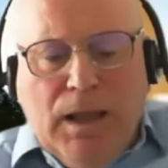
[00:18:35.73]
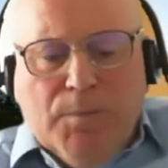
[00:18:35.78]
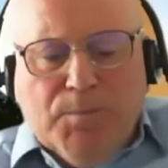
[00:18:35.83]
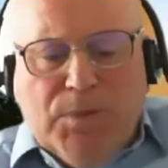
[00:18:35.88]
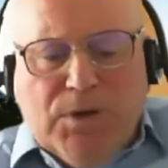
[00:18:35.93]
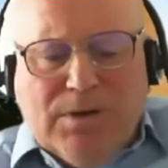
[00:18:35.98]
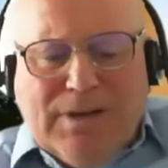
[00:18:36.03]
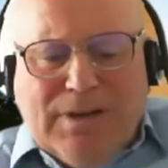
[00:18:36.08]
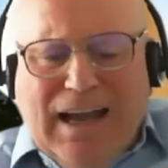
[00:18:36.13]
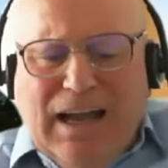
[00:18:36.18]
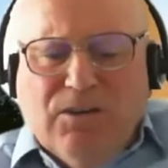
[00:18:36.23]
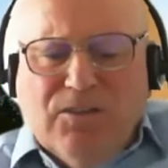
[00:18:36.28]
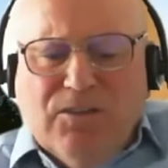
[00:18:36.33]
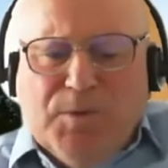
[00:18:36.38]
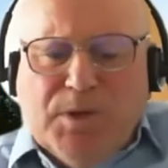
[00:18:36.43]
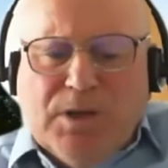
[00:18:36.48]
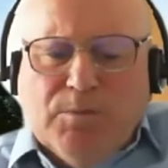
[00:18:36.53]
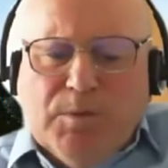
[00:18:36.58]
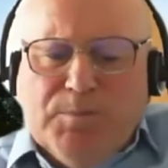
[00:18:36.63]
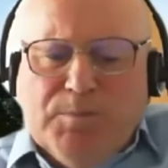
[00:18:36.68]
But now I've
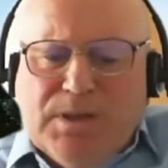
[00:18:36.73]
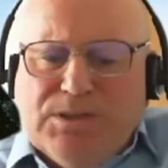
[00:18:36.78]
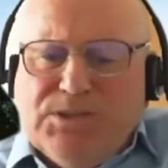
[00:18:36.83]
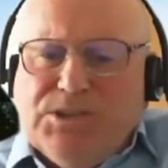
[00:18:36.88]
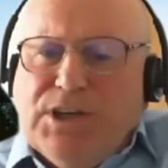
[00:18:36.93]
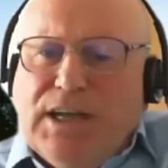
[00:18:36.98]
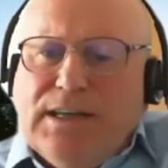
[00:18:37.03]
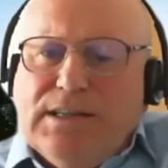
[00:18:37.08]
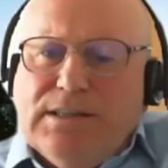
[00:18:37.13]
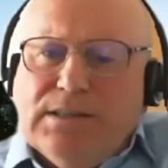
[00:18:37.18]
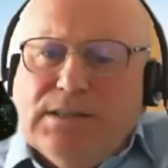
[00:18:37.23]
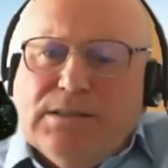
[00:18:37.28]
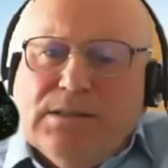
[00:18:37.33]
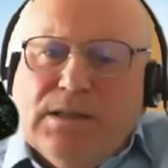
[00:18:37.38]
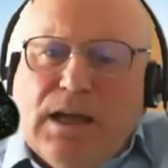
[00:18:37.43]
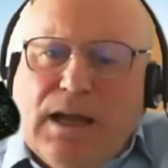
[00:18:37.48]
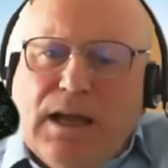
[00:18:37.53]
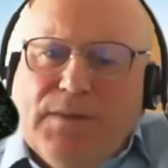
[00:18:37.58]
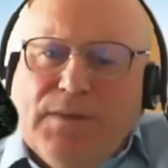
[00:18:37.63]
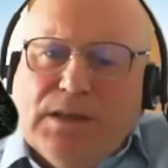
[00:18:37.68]
become a bit jaded.
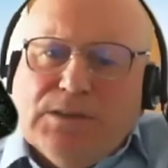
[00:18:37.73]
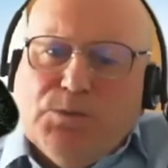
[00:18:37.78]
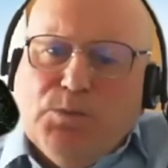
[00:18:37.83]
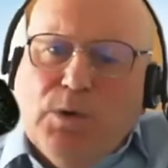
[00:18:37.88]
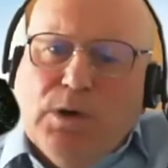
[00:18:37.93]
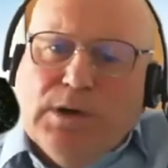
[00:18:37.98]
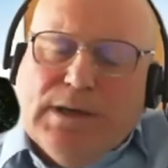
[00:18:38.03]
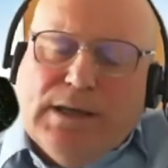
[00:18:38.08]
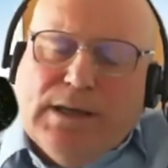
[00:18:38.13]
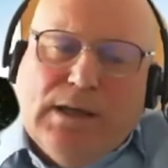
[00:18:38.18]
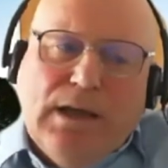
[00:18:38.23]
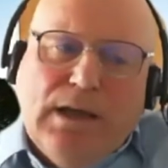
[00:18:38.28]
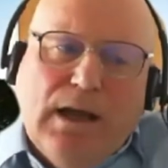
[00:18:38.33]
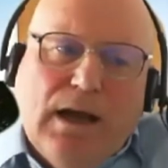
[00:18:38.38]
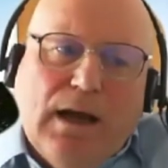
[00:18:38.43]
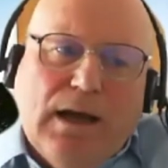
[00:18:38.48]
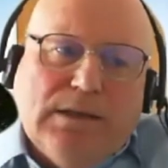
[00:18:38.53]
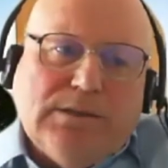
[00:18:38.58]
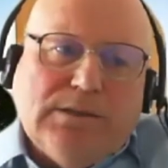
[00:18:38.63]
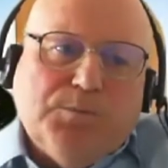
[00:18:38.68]
And that's why
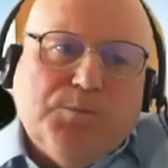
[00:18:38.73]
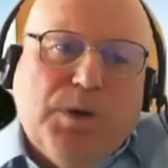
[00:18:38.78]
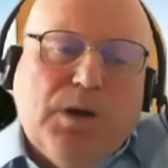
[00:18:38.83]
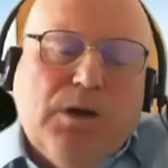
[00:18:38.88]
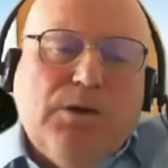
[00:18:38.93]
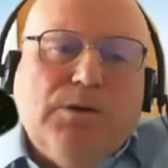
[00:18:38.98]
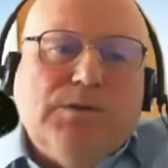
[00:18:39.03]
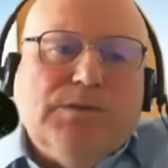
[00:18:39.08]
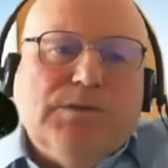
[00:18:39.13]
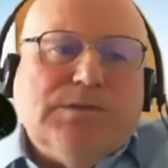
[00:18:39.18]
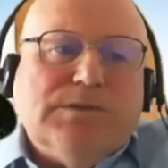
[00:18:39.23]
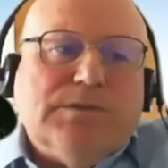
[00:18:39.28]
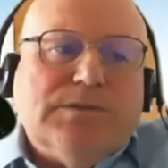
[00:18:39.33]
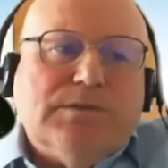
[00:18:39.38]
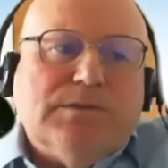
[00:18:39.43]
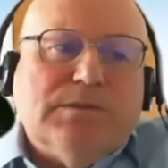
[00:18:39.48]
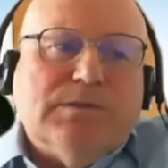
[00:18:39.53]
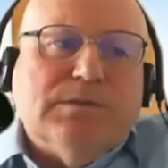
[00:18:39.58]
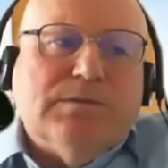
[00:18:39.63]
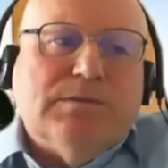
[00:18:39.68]
I
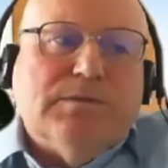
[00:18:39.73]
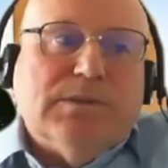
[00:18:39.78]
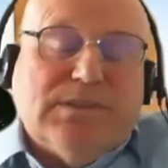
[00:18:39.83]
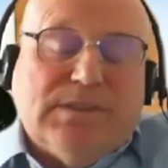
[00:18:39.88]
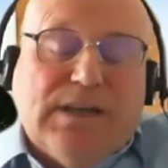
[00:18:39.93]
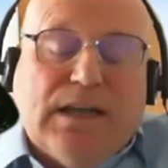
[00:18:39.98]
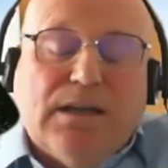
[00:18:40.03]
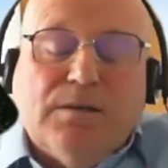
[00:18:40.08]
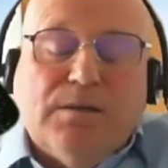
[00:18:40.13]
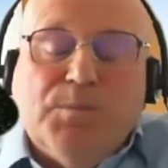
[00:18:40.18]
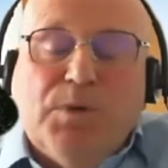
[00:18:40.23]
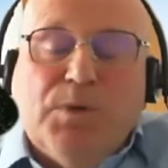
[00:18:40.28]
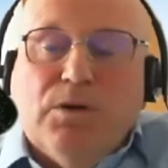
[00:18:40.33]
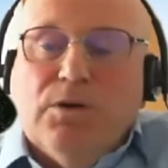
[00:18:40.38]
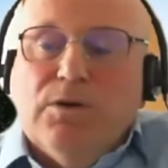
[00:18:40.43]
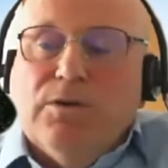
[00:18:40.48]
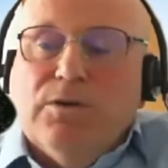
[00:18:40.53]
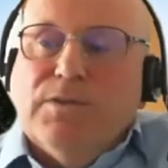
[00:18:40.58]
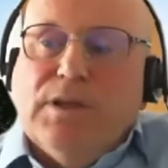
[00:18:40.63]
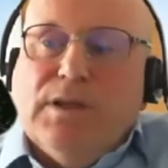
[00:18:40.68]
suppose the second
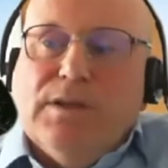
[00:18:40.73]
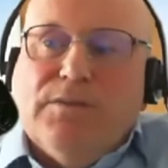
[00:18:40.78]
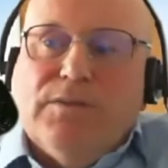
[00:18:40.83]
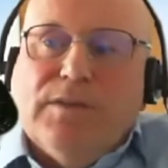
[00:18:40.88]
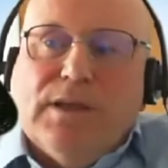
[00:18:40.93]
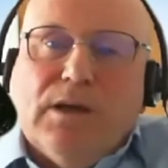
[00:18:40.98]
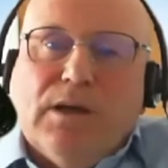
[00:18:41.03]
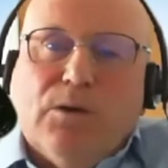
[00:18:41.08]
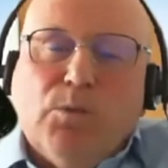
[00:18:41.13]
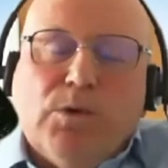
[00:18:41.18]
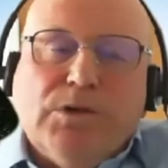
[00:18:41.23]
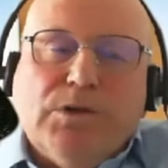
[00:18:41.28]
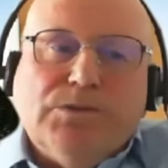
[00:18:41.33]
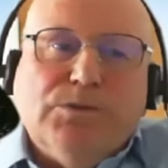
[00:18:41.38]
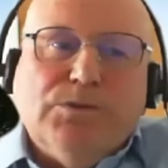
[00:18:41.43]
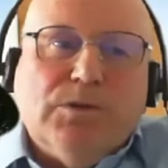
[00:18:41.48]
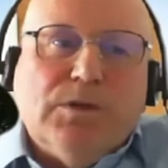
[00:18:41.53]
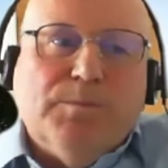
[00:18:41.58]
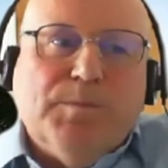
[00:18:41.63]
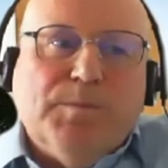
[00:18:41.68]
part of the thing I want to
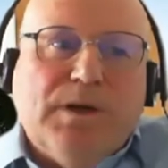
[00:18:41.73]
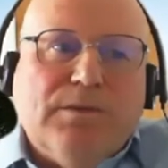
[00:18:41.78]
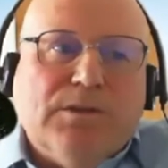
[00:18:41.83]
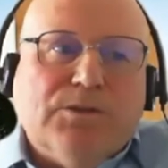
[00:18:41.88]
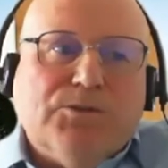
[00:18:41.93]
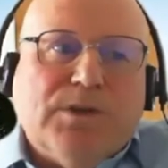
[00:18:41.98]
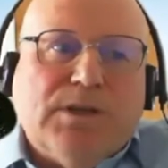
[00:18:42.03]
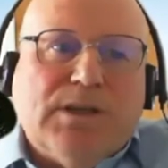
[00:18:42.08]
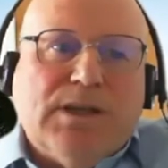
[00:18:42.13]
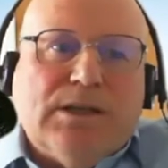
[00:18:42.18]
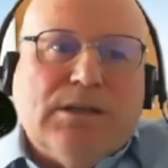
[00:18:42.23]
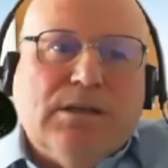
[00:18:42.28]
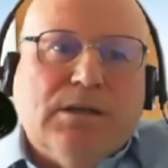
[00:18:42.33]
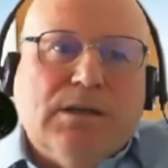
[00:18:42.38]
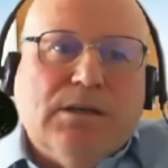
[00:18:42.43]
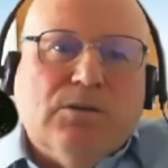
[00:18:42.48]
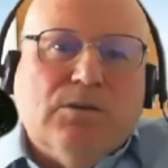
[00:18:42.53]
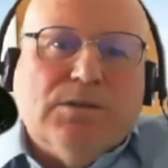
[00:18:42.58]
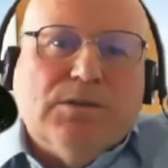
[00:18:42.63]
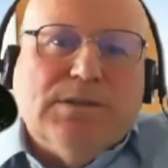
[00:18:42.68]
talk about in the drinking
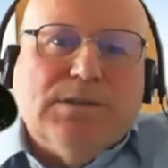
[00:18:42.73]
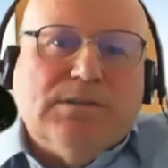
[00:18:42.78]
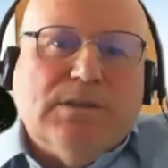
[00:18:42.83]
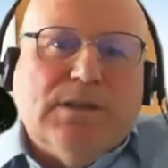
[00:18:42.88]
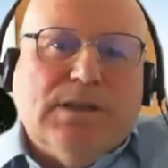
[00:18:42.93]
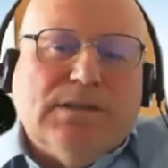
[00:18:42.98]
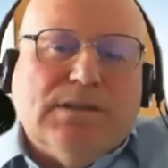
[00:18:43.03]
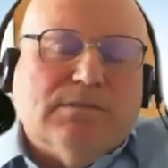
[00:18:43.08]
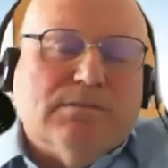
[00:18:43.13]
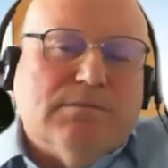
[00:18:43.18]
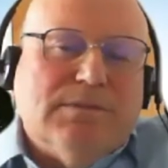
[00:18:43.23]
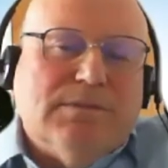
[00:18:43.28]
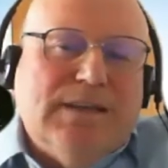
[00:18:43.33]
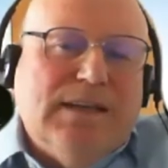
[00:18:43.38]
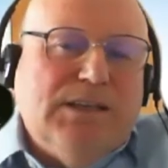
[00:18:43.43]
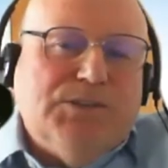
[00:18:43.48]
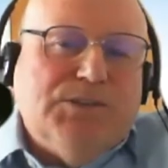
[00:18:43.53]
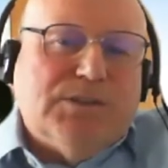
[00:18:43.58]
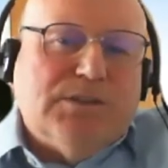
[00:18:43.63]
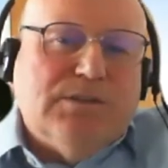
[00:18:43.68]
dialogues is, is
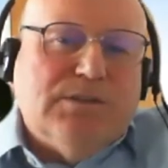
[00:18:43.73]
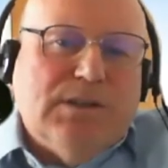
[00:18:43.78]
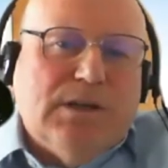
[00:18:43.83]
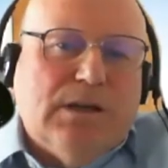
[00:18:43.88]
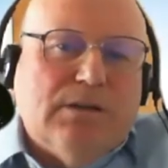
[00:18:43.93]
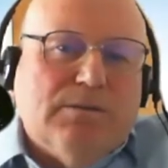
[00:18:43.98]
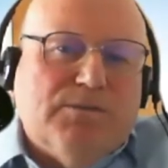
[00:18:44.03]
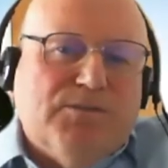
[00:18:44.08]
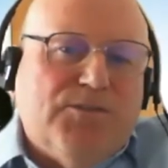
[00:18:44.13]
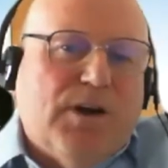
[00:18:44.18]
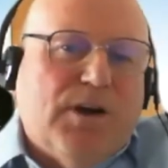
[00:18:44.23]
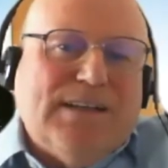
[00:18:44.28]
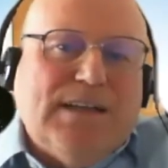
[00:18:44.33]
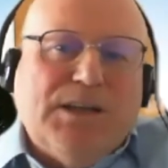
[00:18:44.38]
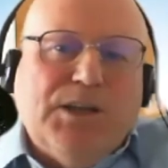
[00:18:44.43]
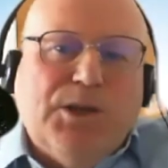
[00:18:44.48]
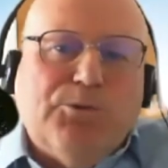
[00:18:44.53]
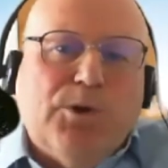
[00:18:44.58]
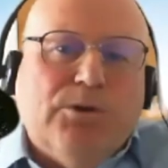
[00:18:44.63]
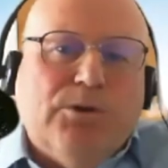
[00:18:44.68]
niche, you know,
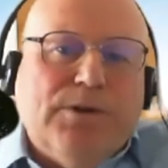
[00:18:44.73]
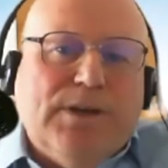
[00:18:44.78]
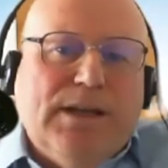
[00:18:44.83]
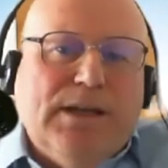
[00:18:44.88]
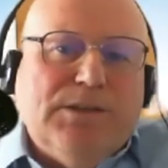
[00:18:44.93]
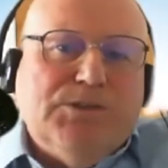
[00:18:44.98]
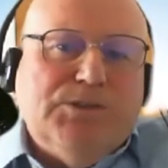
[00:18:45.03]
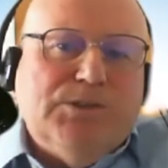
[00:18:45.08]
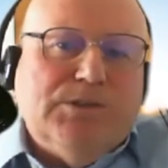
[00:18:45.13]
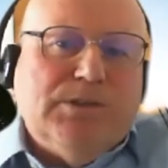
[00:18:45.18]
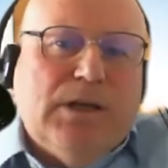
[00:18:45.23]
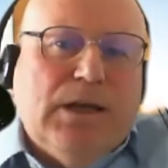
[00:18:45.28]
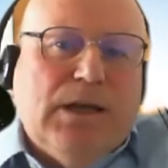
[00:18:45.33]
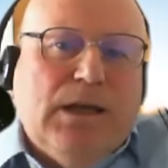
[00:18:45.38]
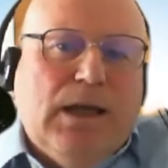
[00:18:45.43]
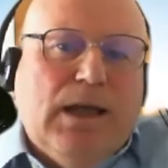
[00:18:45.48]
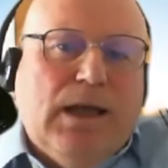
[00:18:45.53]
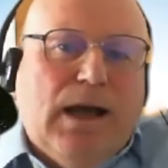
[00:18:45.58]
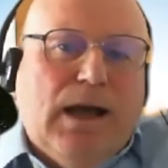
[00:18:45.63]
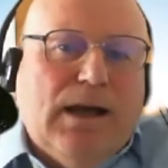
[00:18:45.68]
finding your own niche.
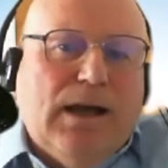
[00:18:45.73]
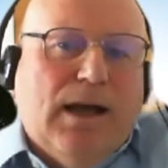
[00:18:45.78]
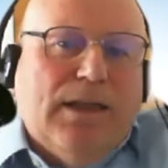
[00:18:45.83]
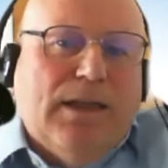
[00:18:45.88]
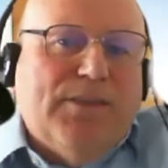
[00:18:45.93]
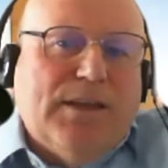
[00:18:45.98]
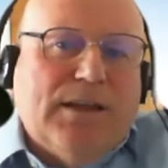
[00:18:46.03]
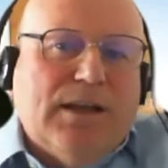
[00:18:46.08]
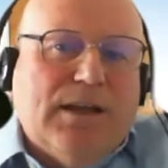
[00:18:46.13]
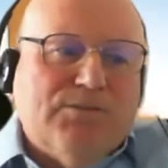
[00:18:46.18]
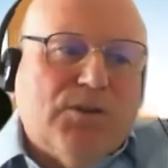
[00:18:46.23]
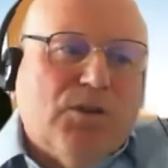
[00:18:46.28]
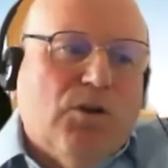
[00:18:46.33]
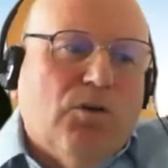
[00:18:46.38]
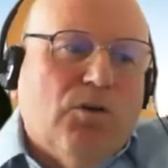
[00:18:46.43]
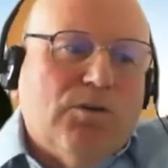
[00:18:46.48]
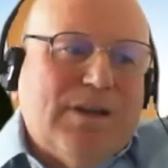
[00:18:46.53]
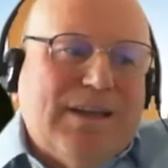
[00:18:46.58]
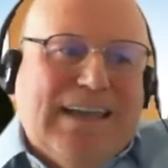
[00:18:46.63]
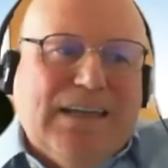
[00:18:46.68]
I, I think I've
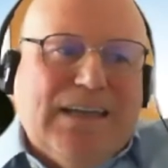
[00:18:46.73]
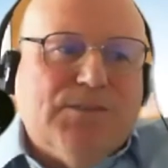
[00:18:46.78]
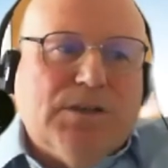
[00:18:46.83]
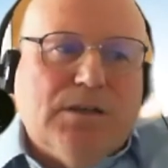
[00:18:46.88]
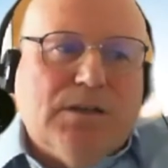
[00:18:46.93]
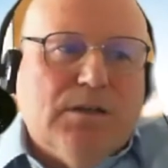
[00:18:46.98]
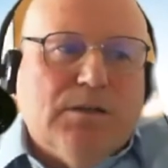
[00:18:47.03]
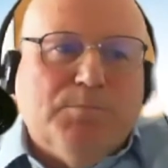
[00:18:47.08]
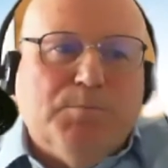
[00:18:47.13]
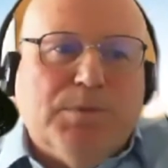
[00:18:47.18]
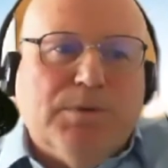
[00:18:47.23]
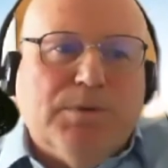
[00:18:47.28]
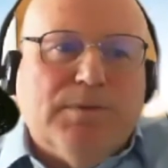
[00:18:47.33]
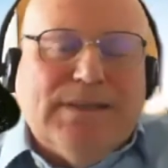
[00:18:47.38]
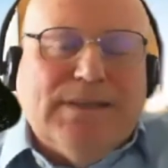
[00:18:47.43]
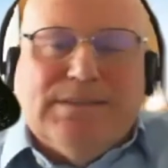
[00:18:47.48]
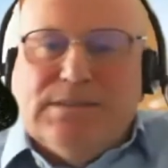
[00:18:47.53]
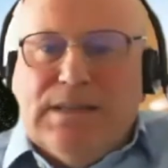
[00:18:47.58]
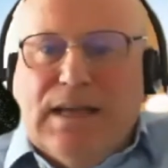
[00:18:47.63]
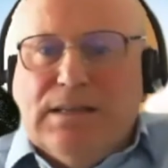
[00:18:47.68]
long given up
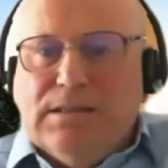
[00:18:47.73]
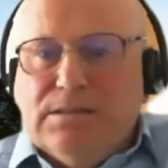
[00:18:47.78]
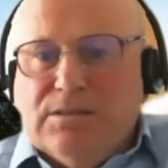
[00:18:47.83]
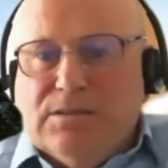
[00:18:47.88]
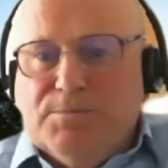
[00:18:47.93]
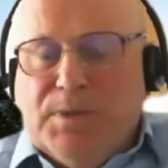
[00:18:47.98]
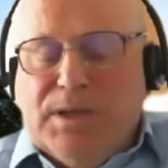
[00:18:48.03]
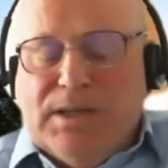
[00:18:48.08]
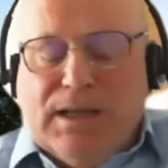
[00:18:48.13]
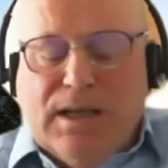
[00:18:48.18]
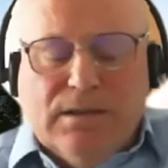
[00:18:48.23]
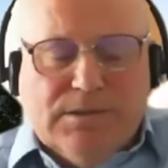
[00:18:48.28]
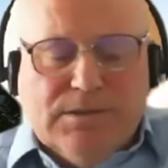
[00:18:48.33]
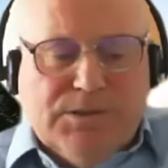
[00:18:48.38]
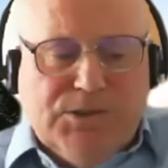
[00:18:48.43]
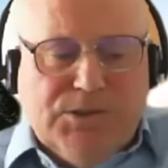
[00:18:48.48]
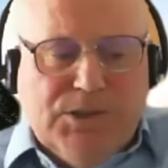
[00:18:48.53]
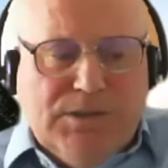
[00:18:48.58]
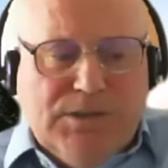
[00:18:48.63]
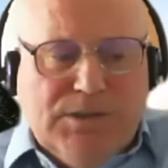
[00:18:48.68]
this sense of being able
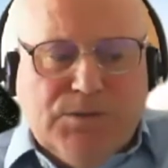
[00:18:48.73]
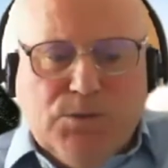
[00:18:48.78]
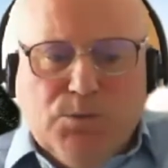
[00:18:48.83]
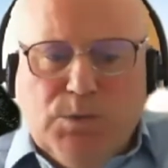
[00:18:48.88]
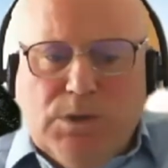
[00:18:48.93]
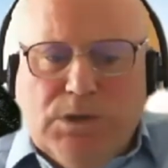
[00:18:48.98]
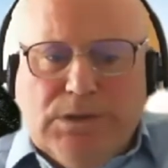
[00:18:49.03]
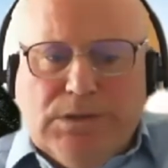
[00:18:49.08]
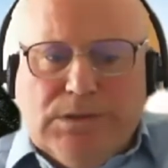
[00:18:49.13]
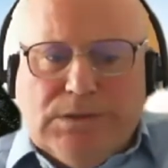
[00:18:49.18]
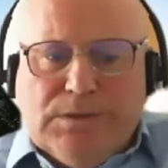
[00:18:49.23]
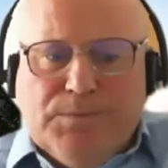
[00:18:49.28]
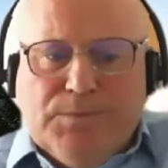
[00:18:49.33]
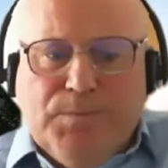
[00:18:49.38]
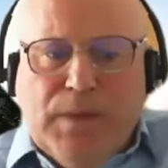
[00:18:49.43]
to change the world.